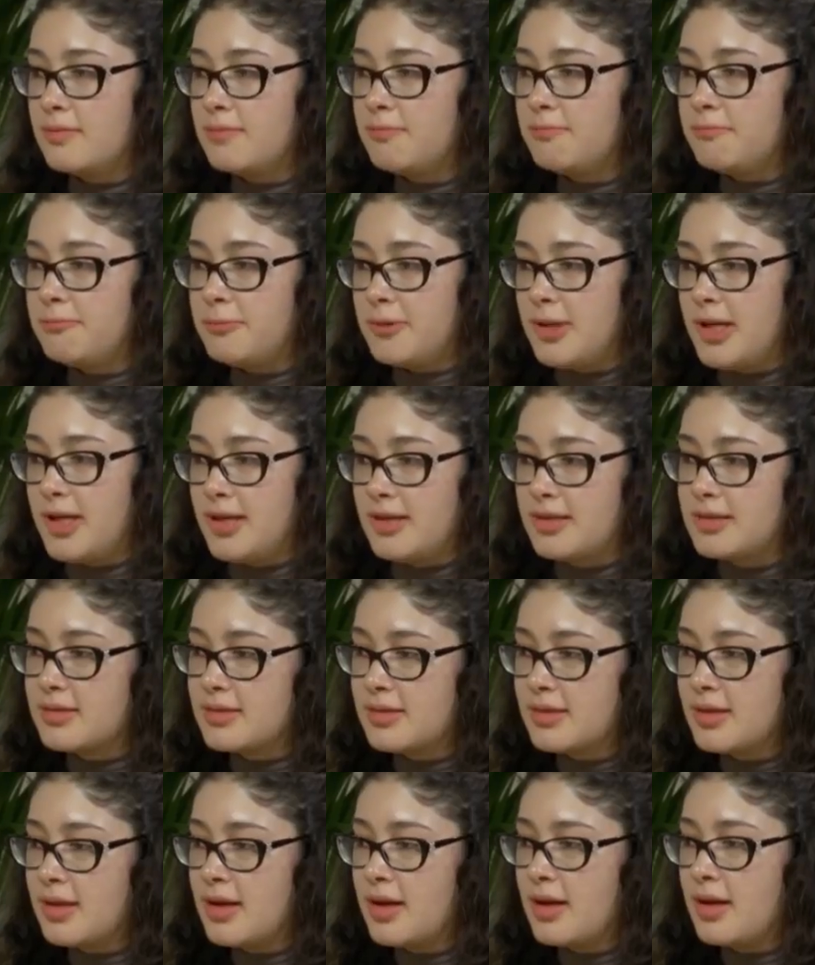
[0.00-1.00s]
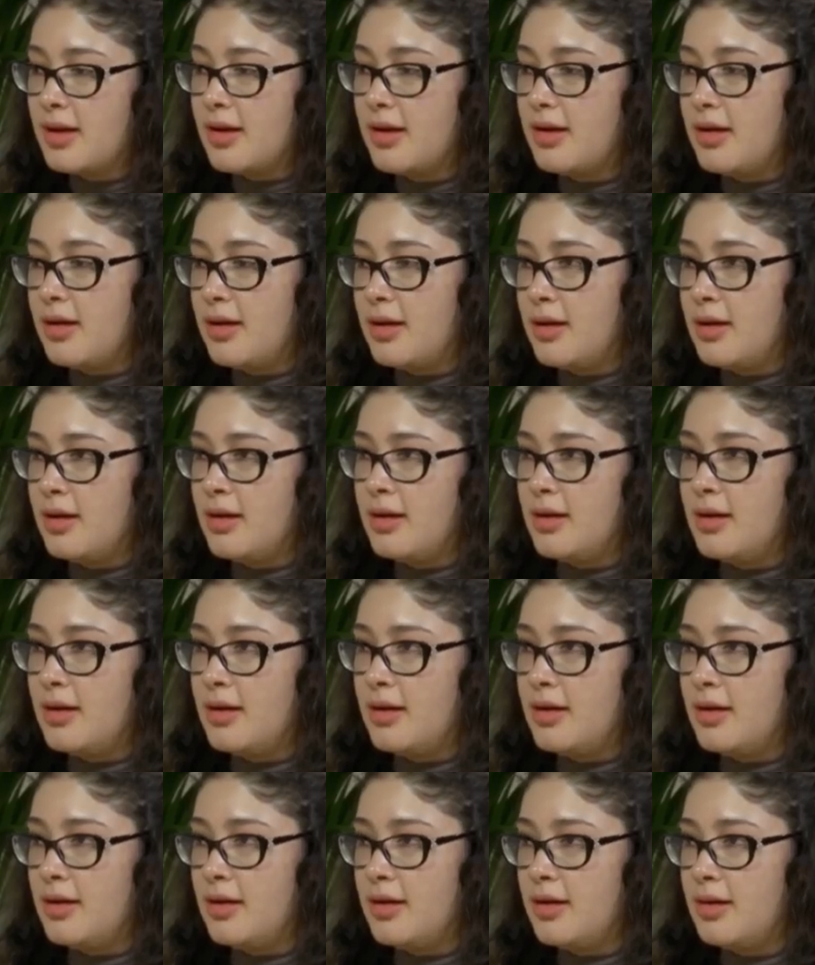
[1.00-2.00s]
Yes,
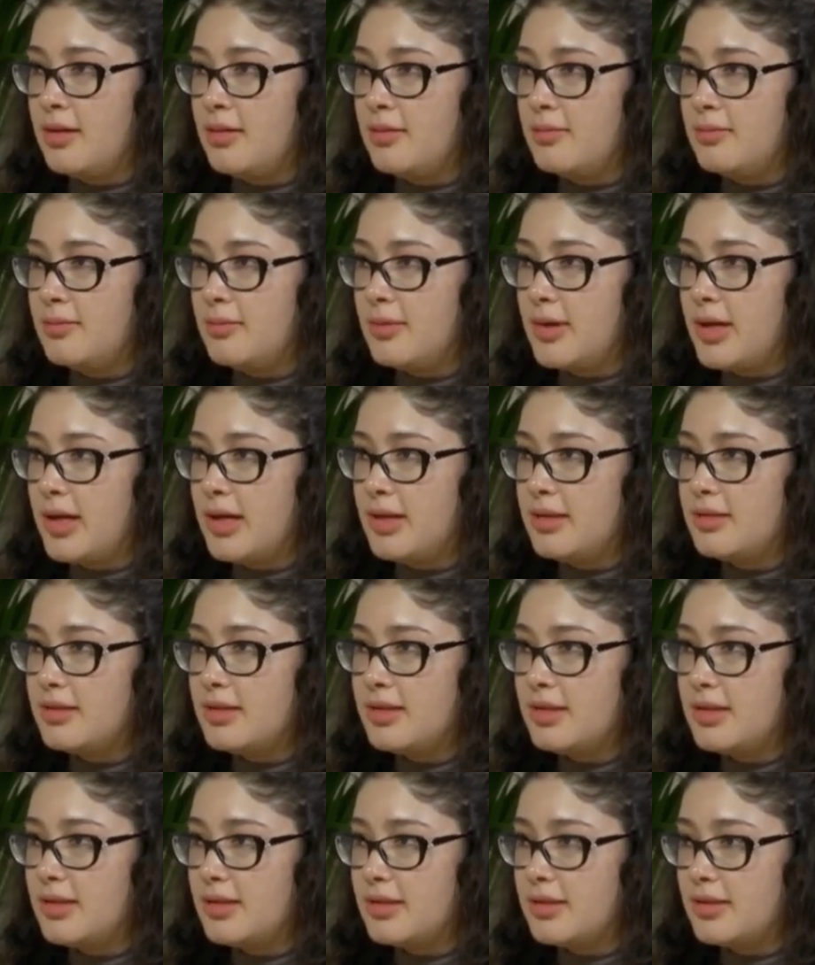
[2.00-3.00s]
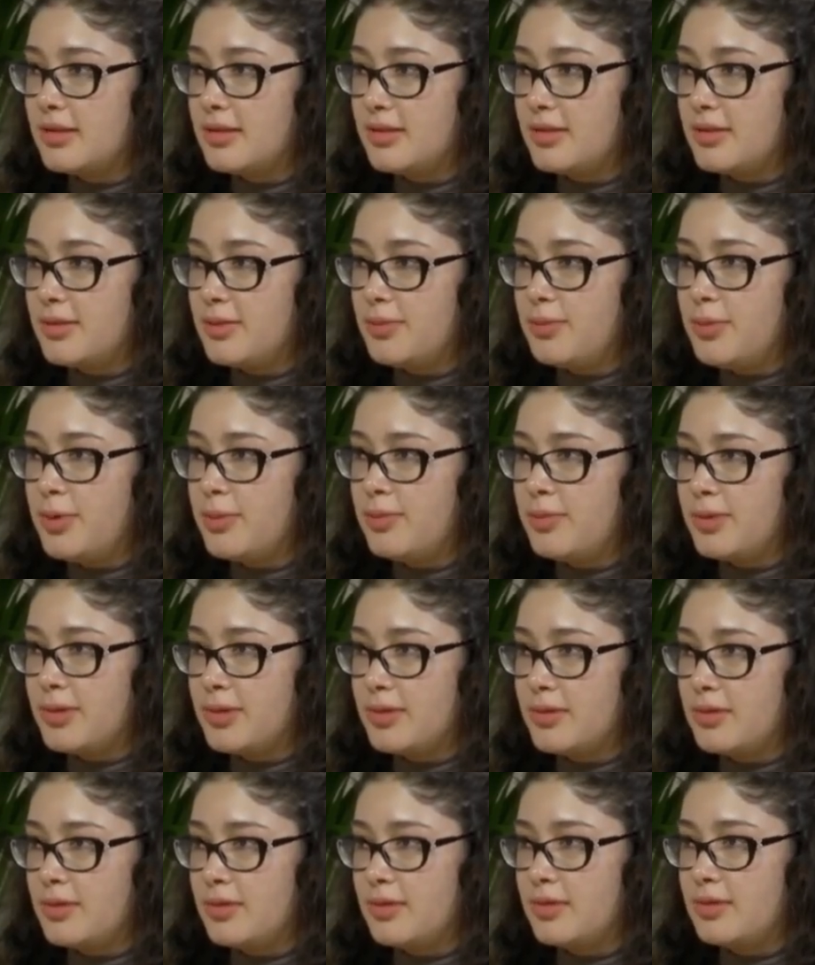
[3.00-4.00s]
I think
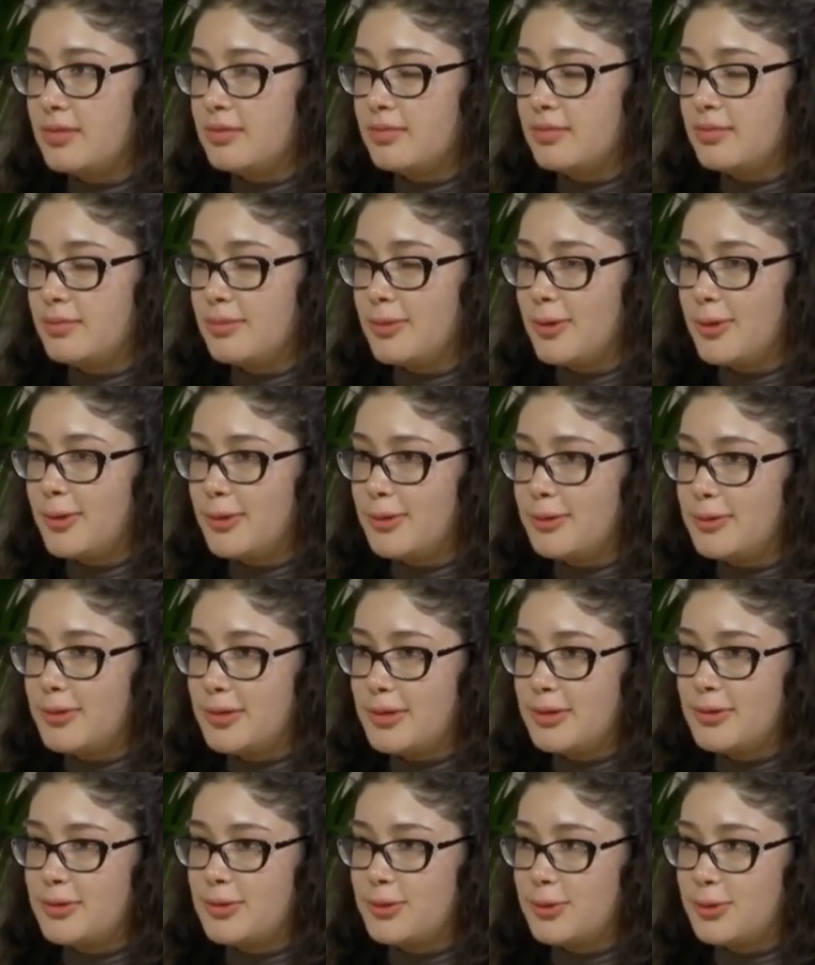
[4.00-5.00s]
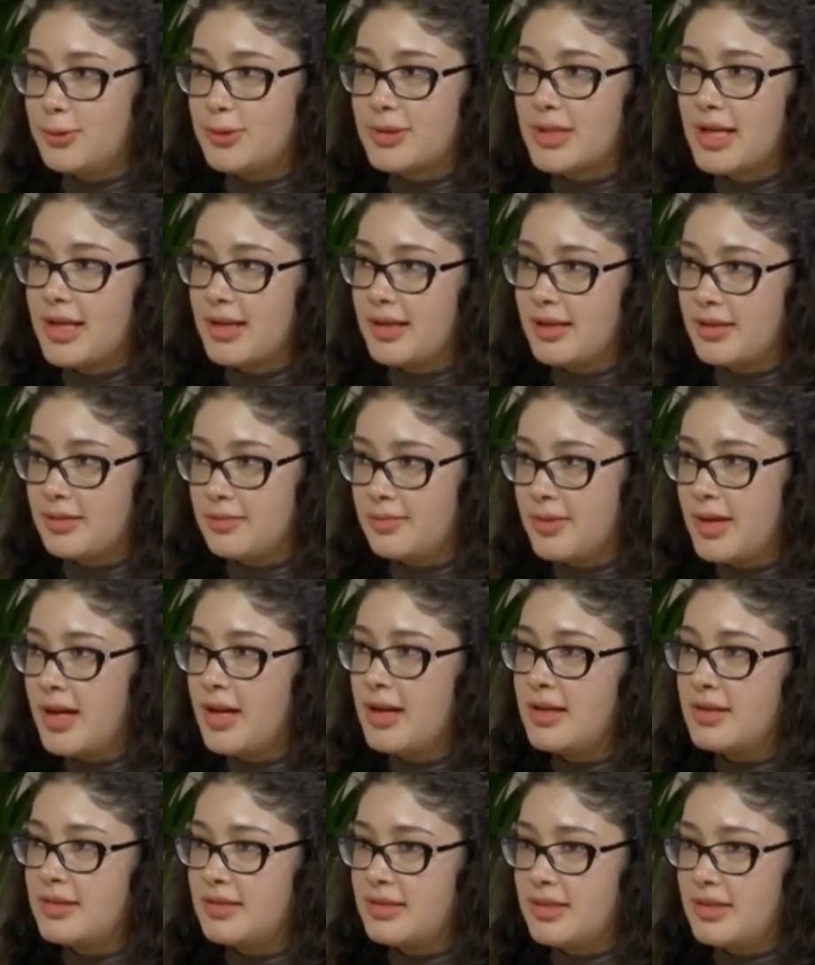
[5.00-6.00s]
people always should help
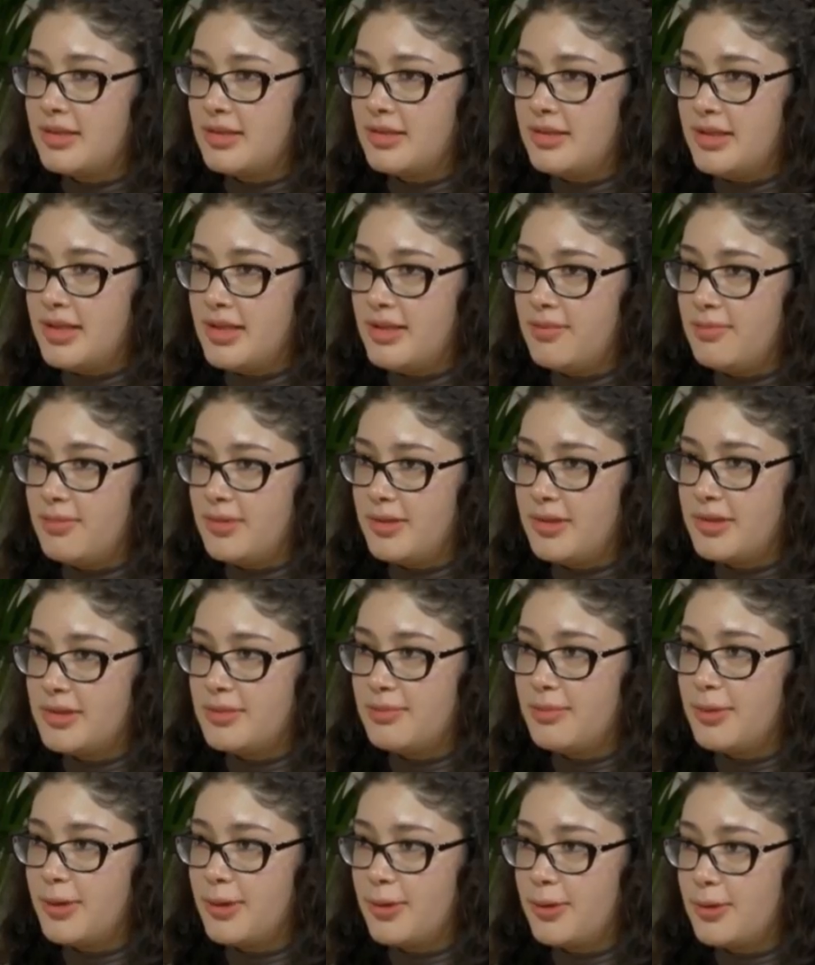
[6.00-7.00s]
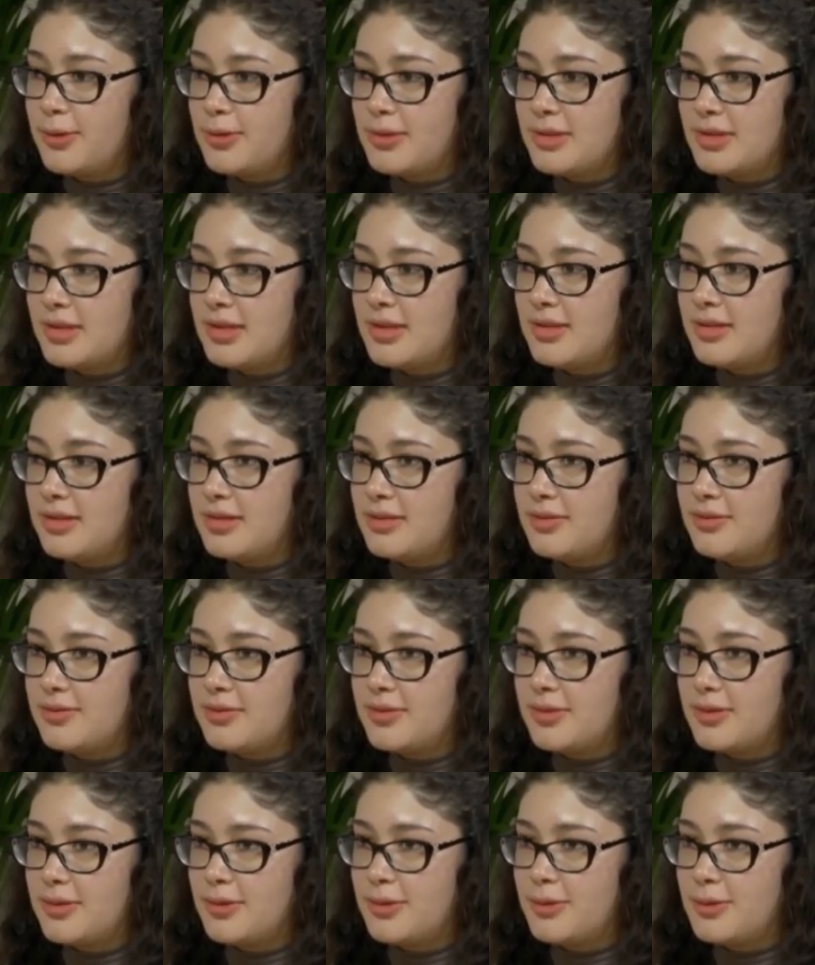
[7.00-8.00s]
their neighbors because they
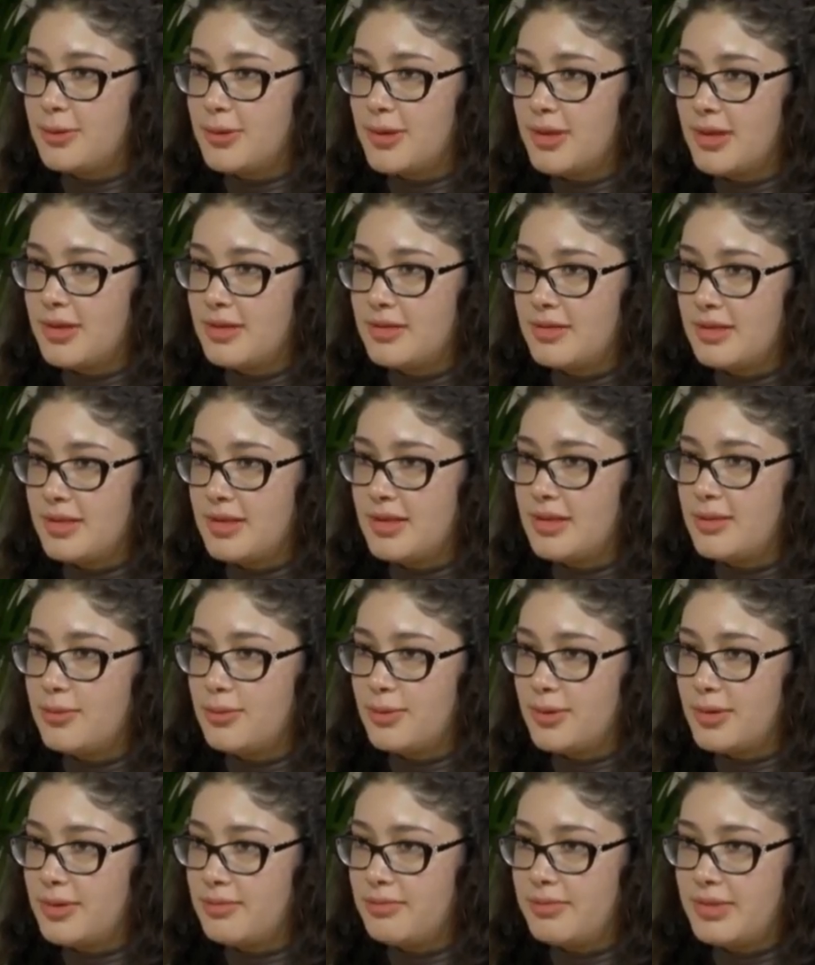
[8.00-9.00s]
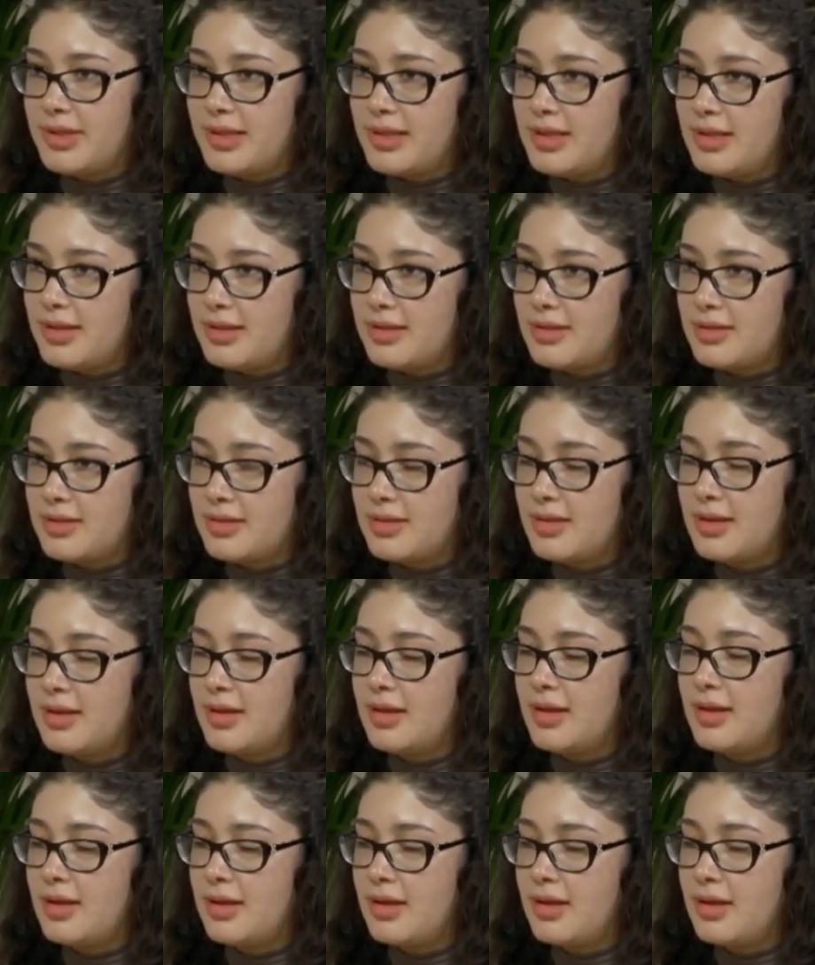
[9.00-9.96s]
live together in one place.